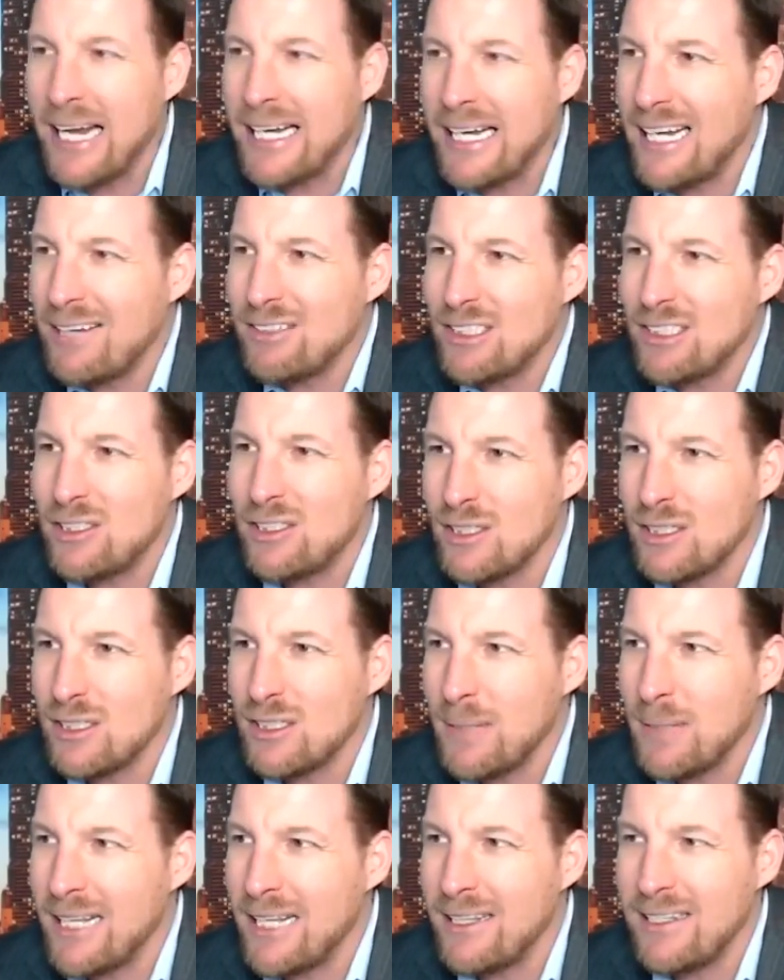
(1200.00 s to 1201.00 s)
give it to
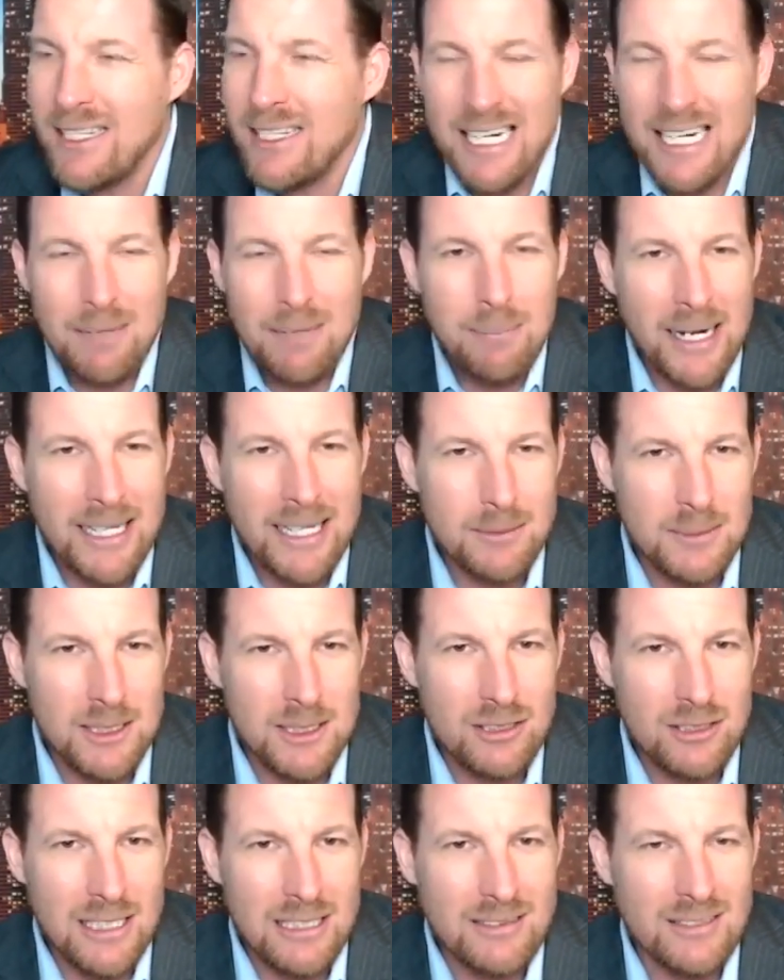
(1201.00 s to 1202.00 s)
them. And then they come back to me
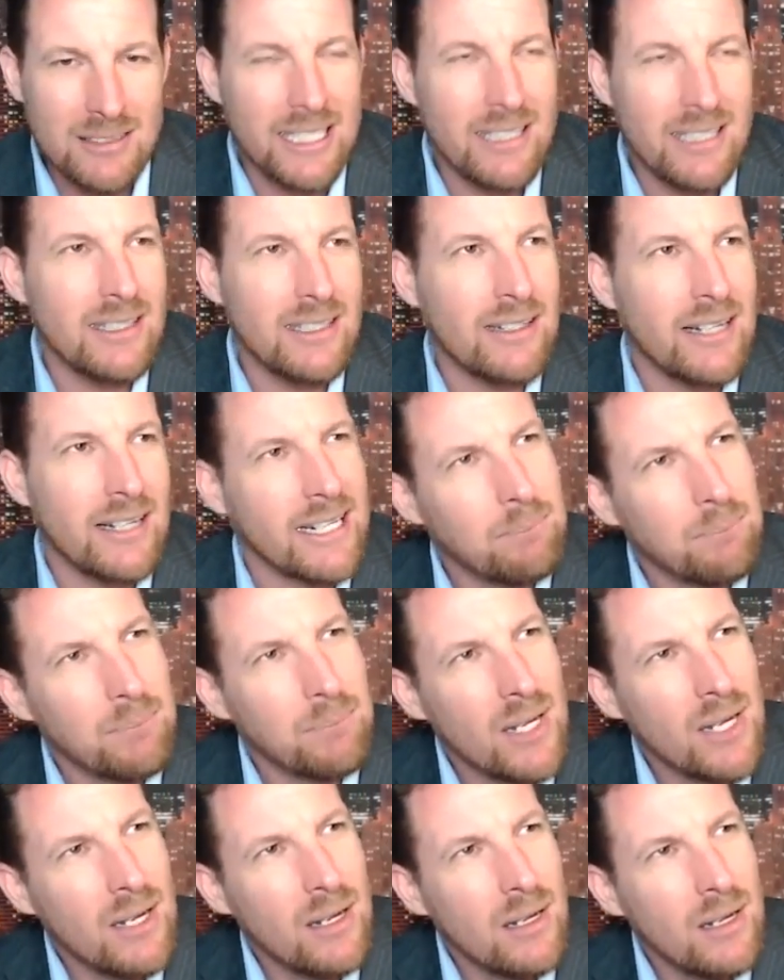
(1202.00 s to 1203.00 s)
2 days later. They're like,
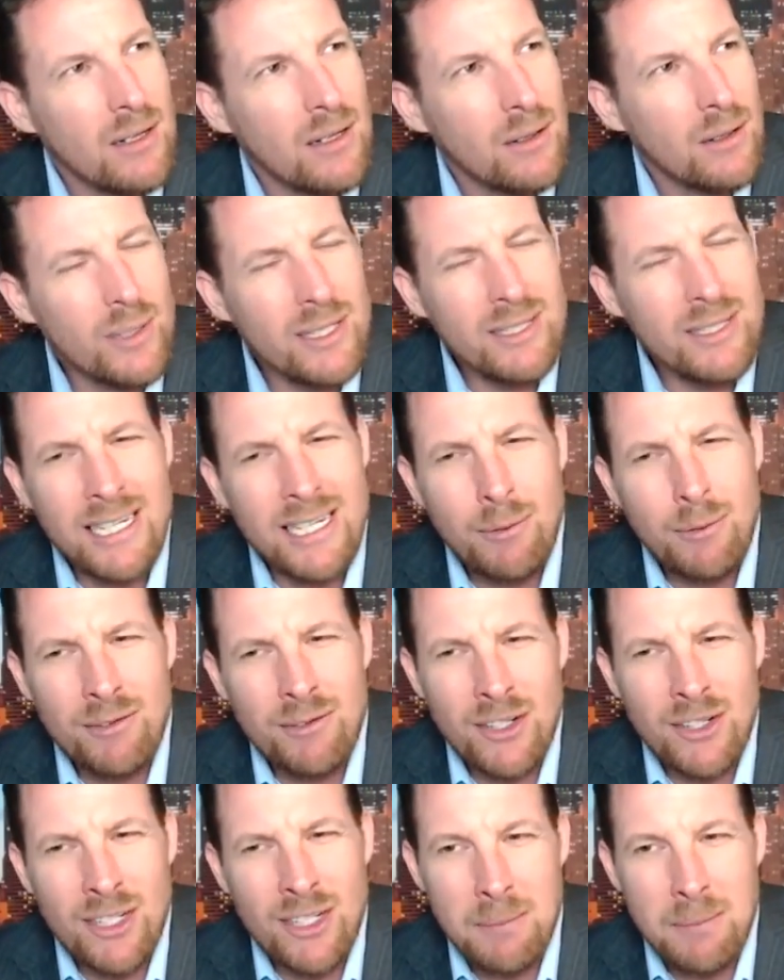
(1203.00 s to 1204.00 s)
we think
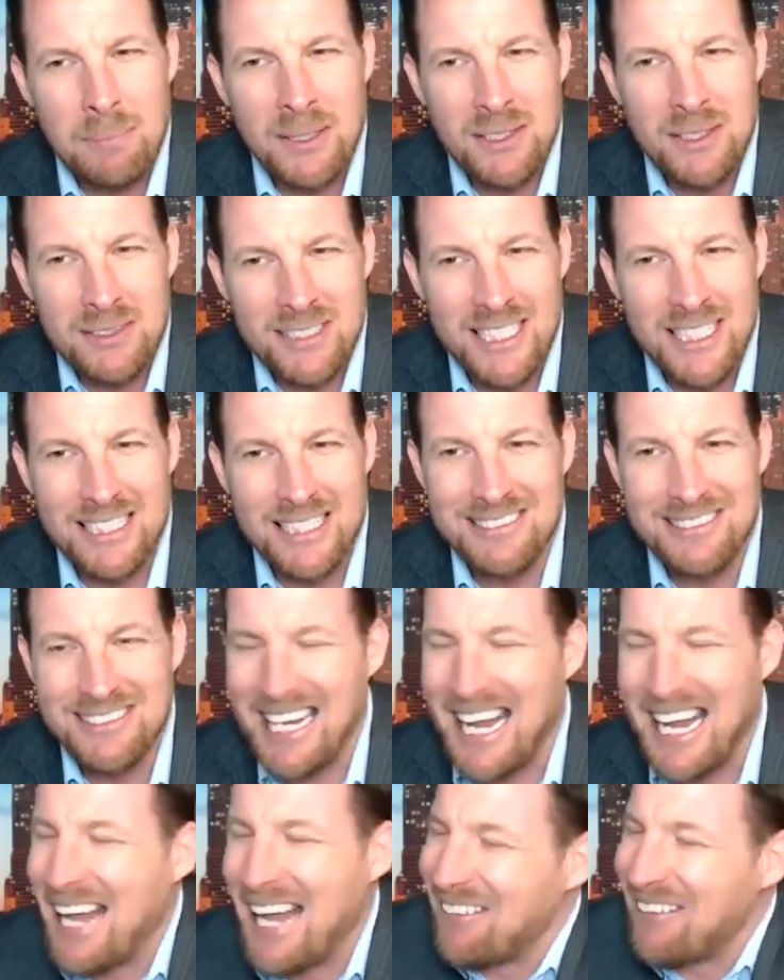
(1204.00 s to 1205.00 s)
we've already built this.
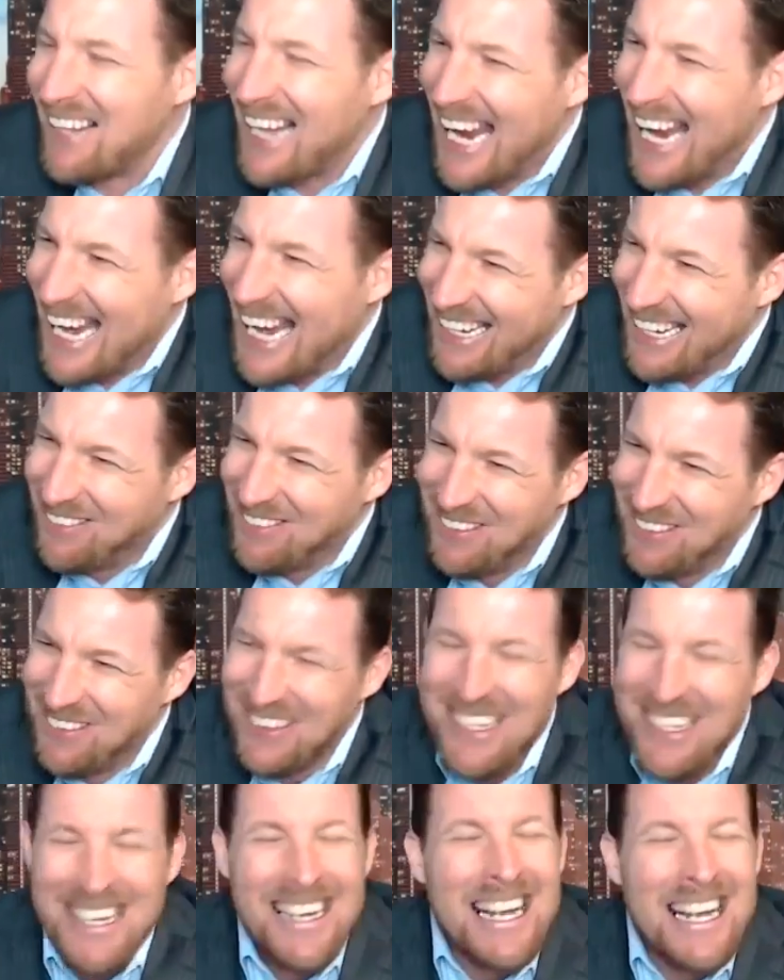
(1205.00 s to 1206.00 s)

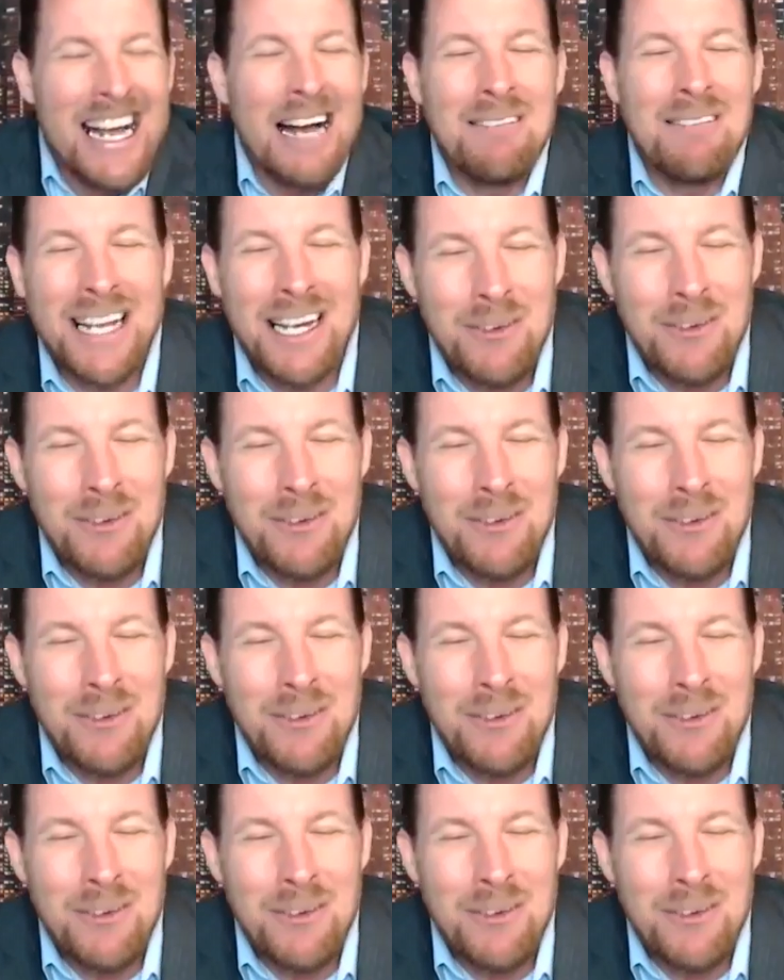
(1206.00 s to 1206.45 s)
I'm like,